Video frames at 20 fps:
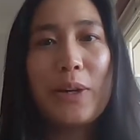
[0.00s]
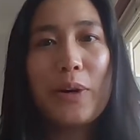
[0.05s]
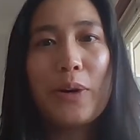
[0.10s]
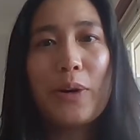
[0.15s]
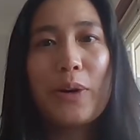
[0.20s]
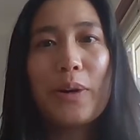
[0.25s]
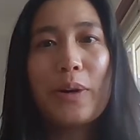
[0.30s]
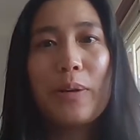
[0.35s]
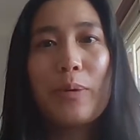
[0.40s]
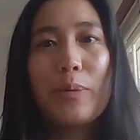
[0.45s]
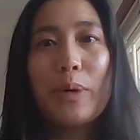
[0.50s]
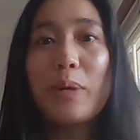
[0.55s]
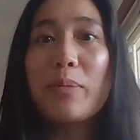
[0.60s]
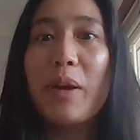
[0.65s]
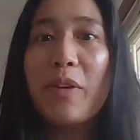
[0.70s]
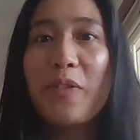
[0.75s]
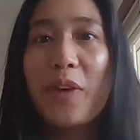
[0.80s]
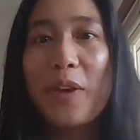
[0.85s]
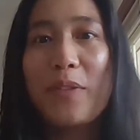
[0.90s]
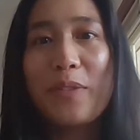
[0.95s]
on one of
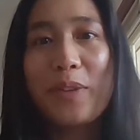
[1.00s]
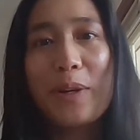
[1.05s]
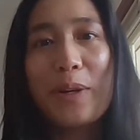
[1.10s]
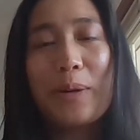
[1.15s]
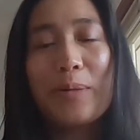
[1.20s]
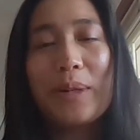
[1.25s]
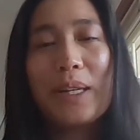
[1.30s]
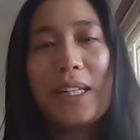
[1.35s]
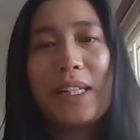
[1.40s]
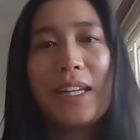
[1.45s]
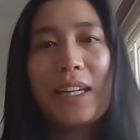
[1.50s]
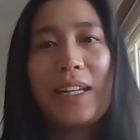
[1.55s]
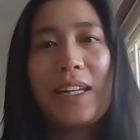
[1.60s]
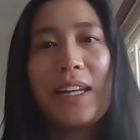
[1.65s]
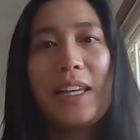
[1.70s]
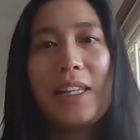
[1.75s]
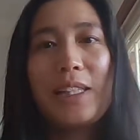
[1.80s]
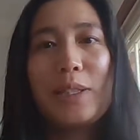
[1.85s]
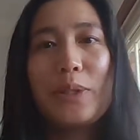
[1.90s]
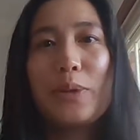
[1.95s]
my favorite comedy
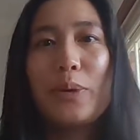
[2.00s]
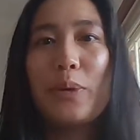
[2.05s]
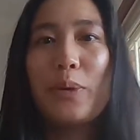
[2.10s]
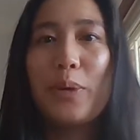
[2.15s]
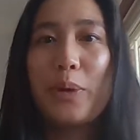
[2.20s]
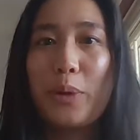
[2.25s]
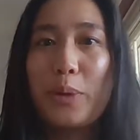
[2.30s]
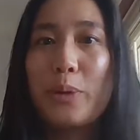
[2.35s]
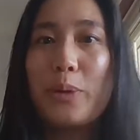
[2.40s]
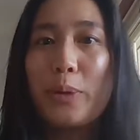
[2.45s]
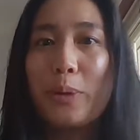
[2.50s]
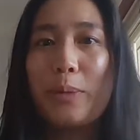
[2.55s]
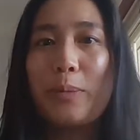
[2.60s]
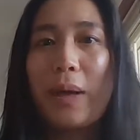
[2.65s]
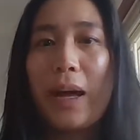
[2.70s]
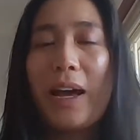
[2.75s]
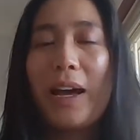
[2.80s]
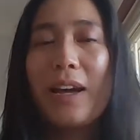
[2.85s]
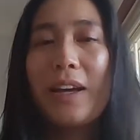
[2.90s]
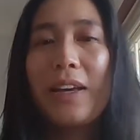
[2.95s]
techniques called the
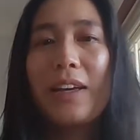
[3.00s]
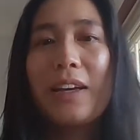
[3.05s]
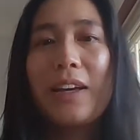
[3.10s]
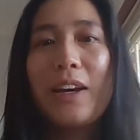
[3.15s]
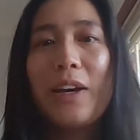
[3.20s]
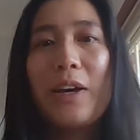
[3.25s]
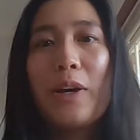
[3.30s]
callback,